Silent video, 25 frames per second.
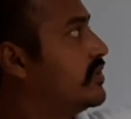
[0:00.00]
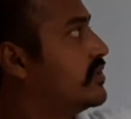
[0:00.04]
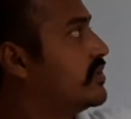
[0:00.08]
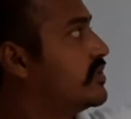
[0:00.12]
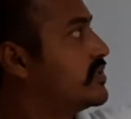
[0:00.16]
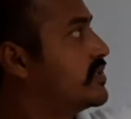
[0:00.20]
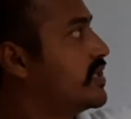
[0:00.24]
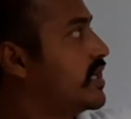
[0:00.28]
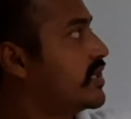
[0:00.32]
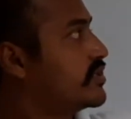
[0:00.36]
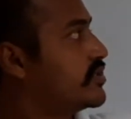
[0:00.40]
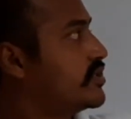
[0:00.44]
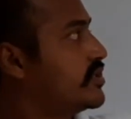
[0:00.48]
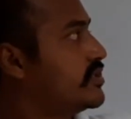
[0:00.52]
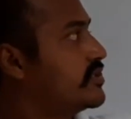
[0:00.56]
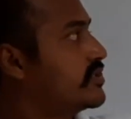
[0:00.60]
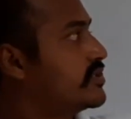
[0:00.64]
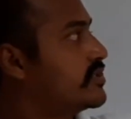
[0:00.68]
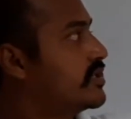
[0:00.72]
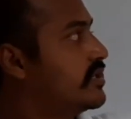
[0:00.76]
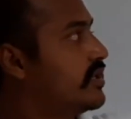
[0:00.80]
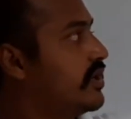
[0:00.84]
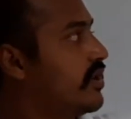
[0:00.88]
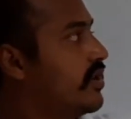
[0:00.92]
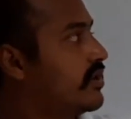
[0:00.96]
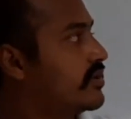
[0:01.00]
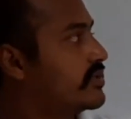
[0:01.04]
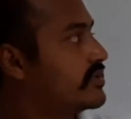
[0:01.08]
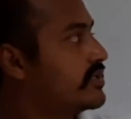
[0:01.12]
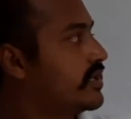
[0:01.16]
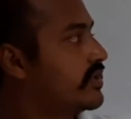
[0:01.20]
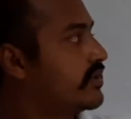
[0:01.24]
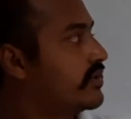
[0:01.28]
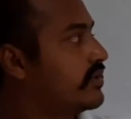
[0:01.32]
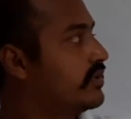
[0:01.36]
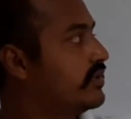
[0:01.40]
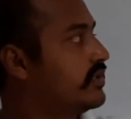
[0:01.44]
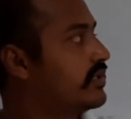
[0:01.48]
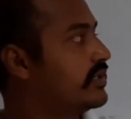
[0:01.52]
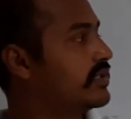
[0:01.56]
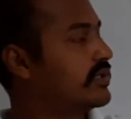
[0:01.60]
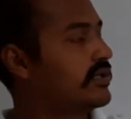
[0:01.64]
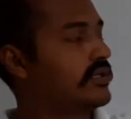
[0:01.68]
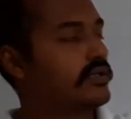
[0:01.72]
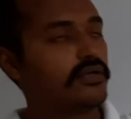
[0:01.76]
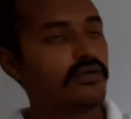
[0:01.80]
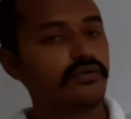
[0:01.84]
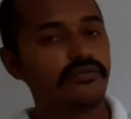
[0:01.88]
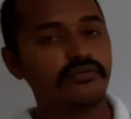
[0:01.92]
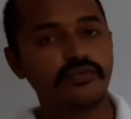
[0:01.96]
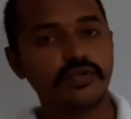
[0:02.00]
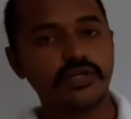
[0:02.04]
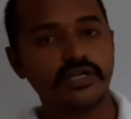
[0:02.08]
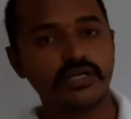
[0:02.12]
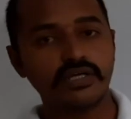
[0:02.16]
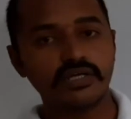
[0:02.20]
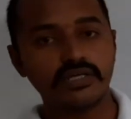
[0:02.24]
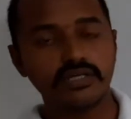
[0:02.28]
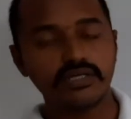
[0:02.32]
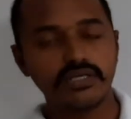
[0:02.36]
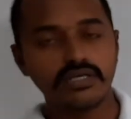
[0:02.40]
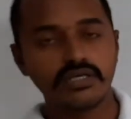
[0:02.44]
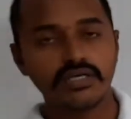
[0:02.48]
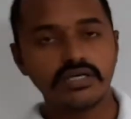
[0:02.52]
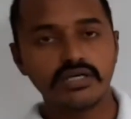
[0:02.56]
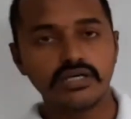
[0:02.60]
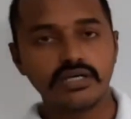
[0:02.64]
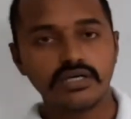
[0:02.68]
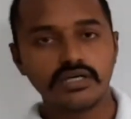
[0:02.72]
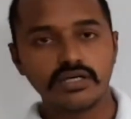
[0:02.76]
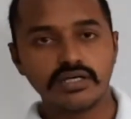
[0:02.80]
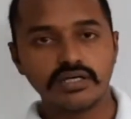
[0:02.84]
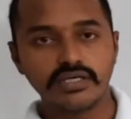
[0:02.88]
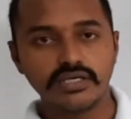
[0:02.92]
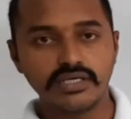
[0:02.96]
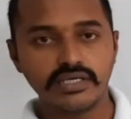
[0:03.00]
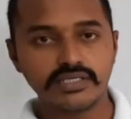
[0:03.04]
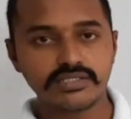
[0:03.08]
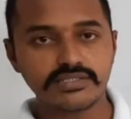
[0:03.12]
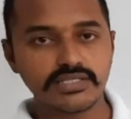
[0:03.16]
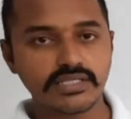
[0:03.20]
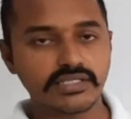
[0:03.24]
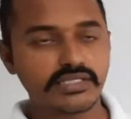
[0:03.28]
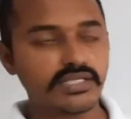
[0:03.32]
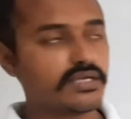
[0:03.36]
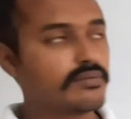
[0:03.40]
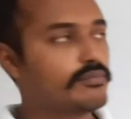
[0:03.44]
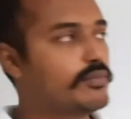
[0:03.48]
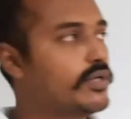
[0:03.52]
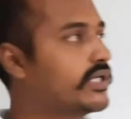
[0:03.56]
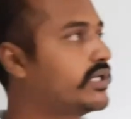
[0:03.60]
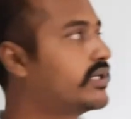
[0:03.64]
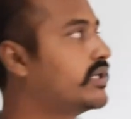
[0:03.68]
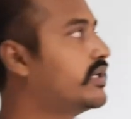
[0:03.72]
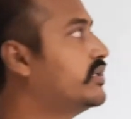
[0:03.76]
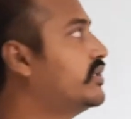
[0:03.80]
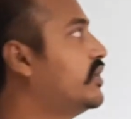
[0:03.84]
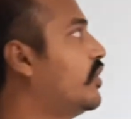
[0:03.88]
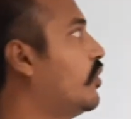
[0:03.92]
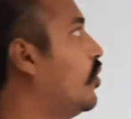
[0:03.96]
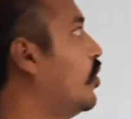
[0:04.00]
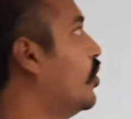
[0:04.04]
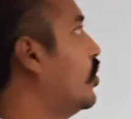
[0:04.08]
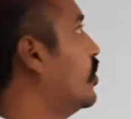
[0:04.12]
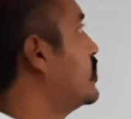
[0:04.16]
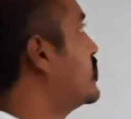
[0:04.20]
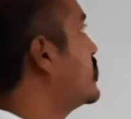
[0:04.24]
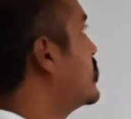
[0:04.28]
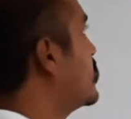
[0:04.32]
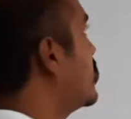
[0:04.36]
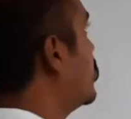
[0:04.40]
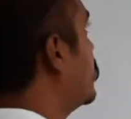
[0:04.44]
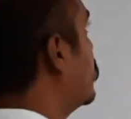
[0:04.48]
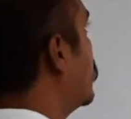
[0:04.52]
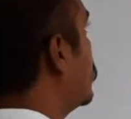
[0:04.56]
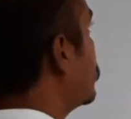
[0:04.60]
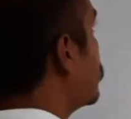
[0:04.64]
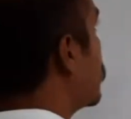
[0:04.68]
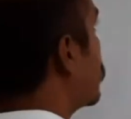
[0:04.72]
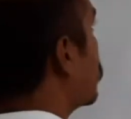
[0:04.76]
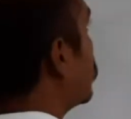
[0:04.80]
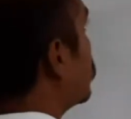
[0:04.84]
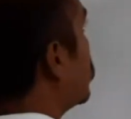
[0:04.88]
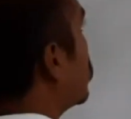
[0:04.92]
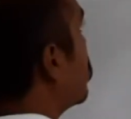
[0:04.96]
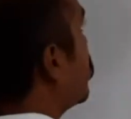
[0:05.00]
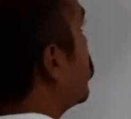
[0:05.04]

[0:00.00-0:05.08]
sections or circular figure is nothing but the holes. These are nothing